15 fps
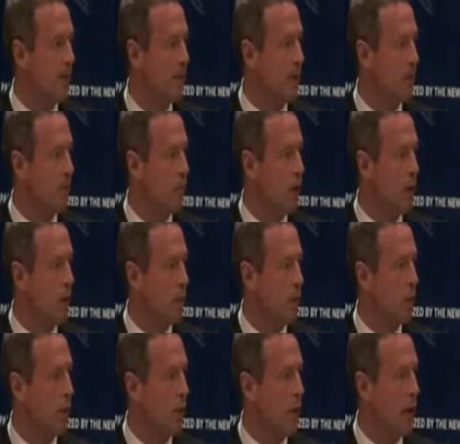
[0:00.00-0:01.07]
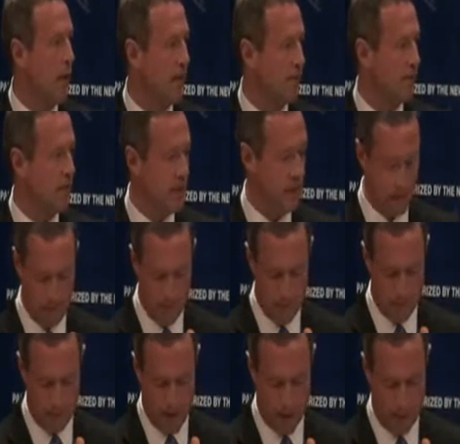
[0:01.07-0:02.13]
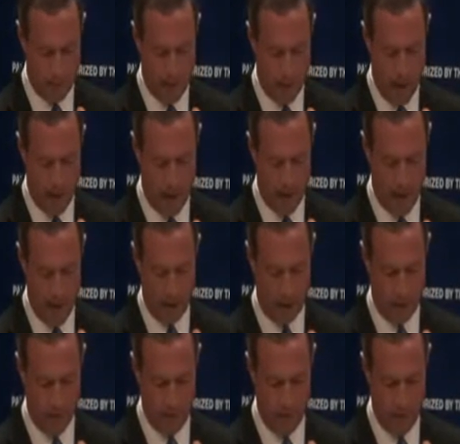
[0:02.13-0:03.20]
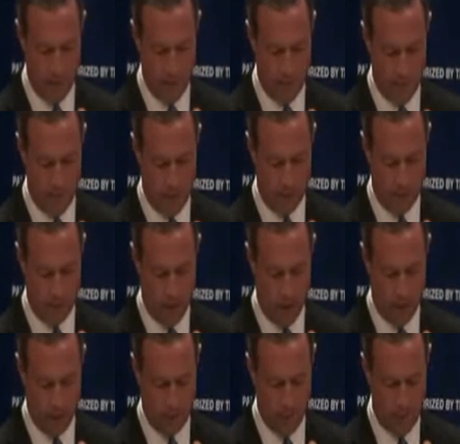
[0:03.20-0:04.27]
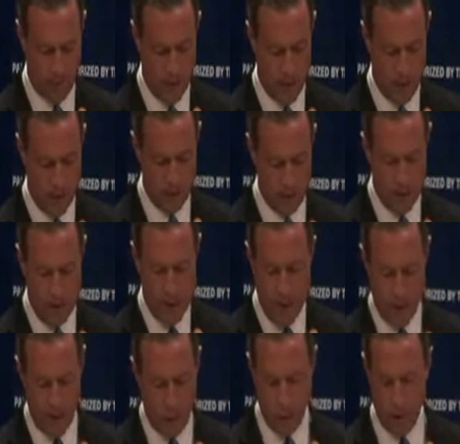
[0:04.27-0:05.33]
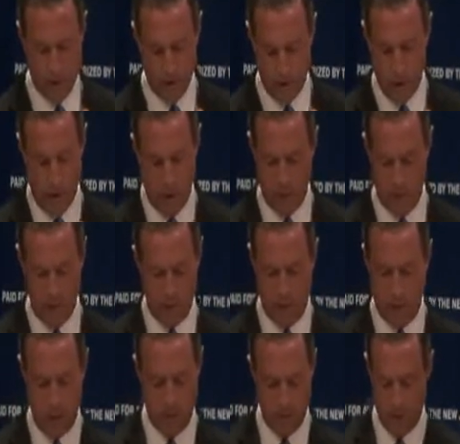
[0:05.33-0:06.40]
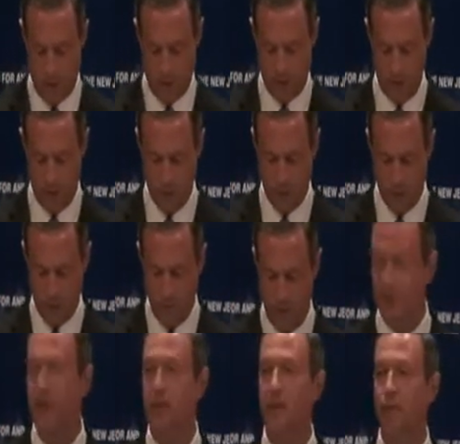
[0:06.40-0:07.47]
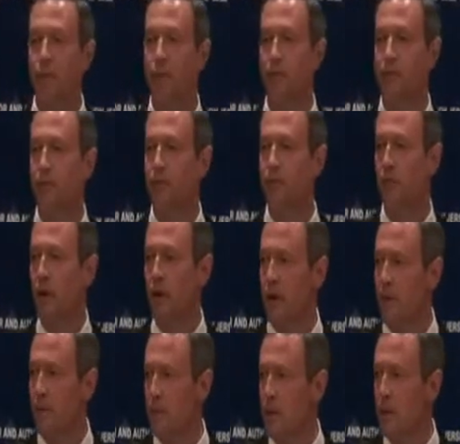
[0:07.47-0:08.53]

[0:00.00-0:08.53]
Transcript: that we were left in by the prior national administration. So tonight I wanted to talk with you briefly about the differences, really,